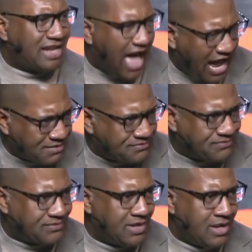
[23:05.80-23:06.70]

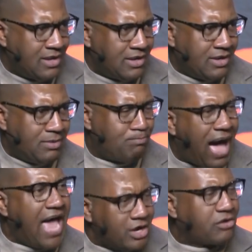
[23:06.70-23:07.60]
life
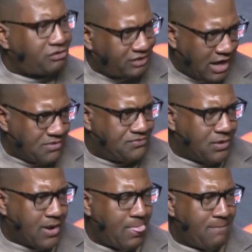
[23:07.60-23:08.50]
by yourself
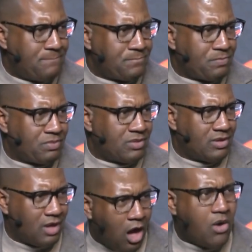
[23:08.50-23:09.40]
or
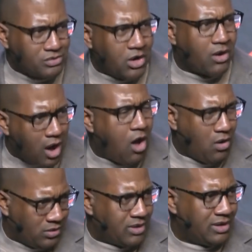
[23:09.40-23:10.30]
on your
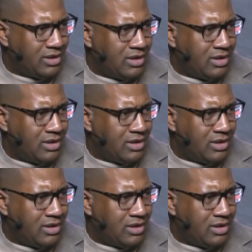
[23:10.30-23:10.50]
own.